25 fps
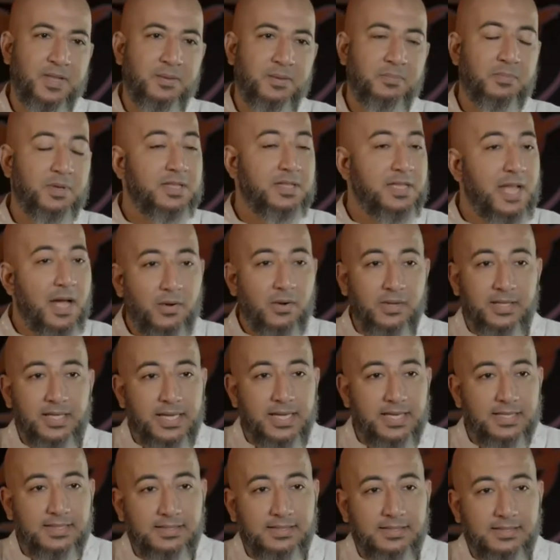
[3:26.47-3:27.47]
But
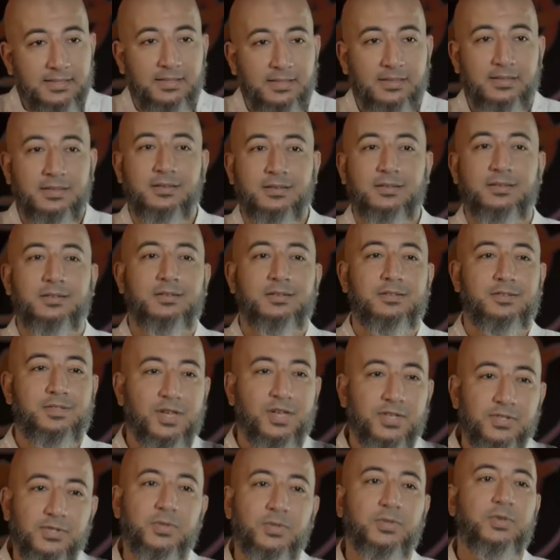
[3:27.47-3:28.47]
nowadays,
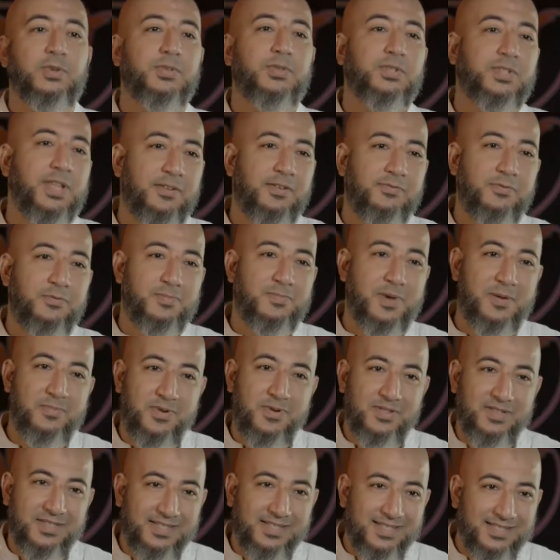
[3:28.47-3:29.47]
just on your cell phone, my
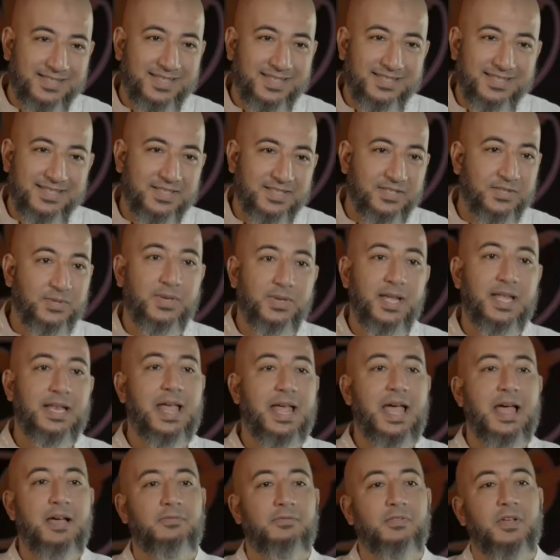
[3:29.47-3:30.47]
brothers and sisters, you can
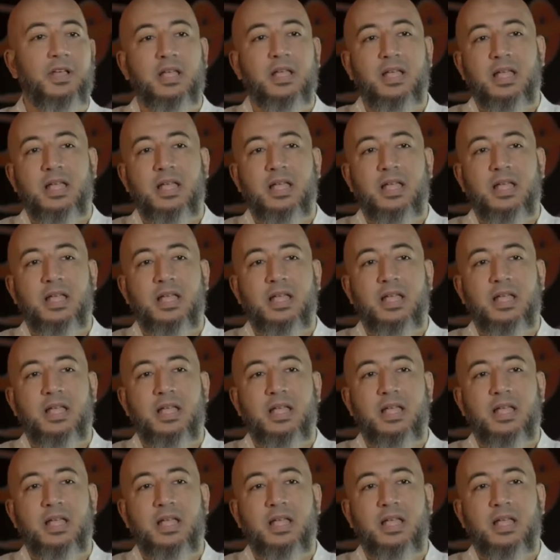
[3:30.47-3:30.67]
have